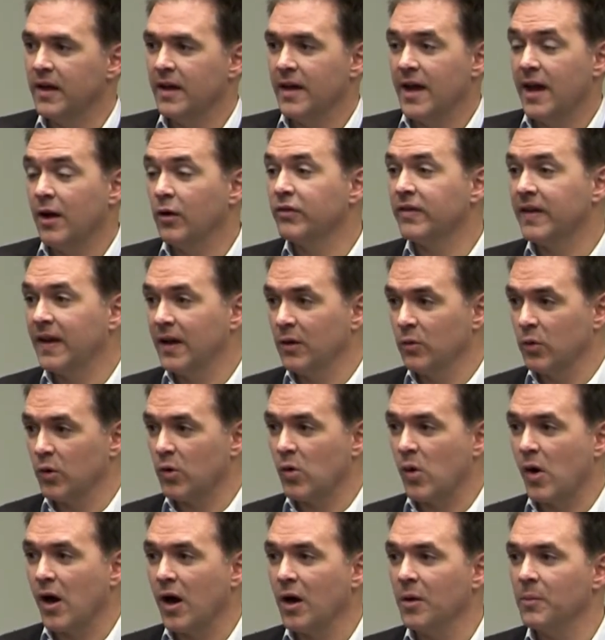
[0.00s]
LTAN
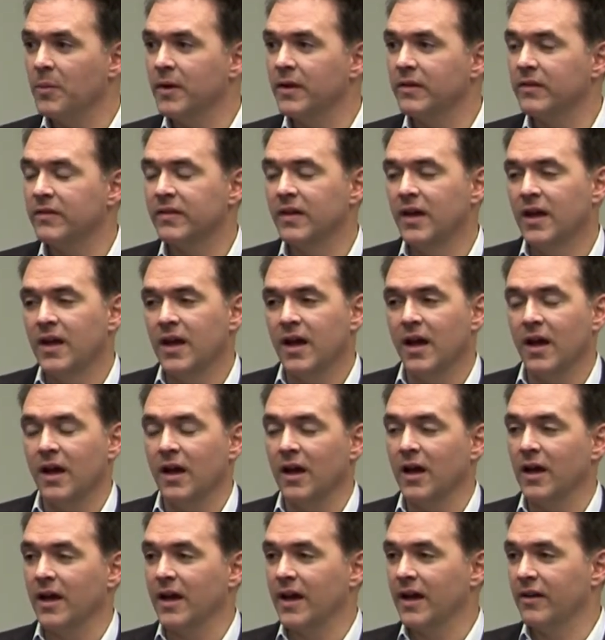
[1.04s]
requirements,
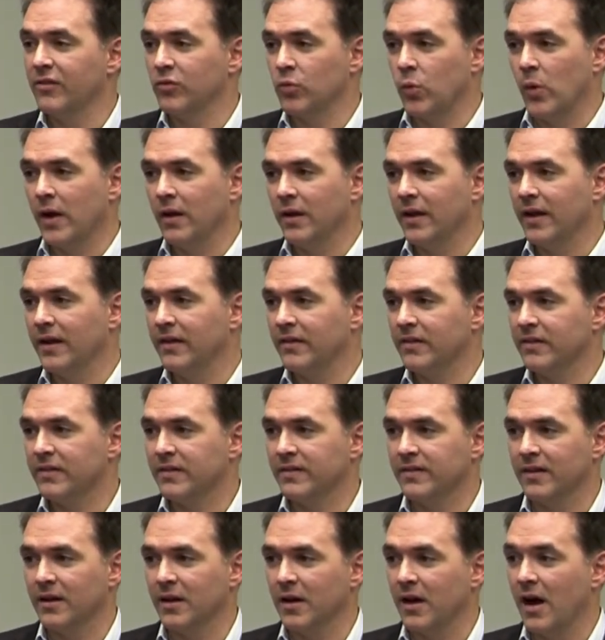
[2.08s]
as well as
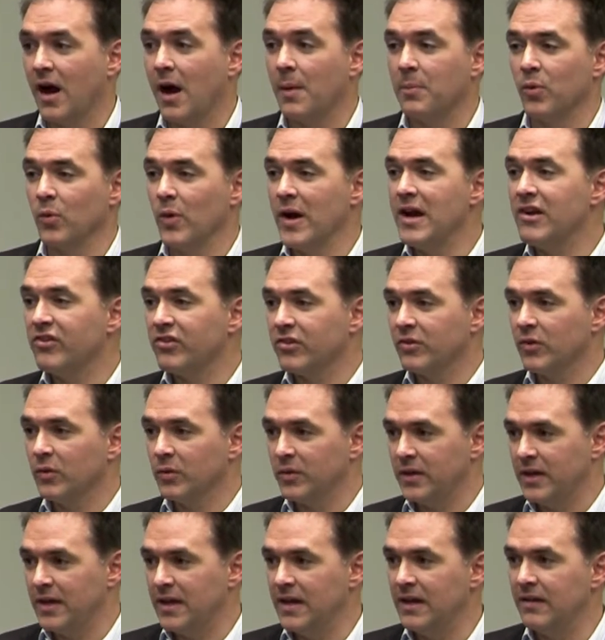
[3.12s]
operational
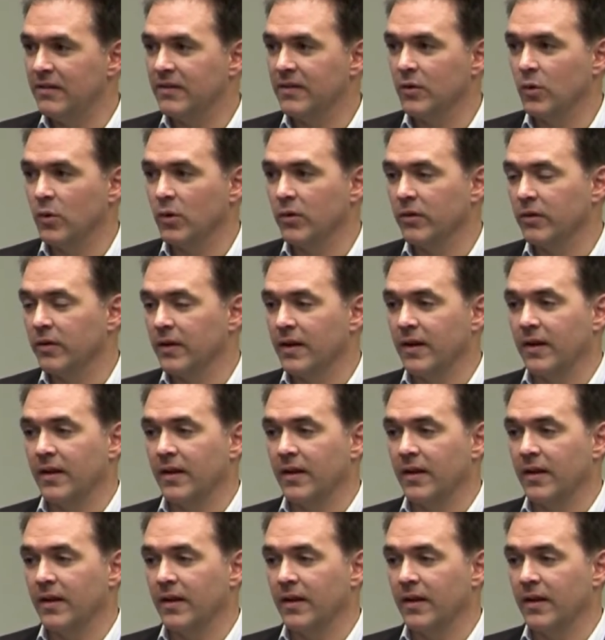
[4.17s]
needs in order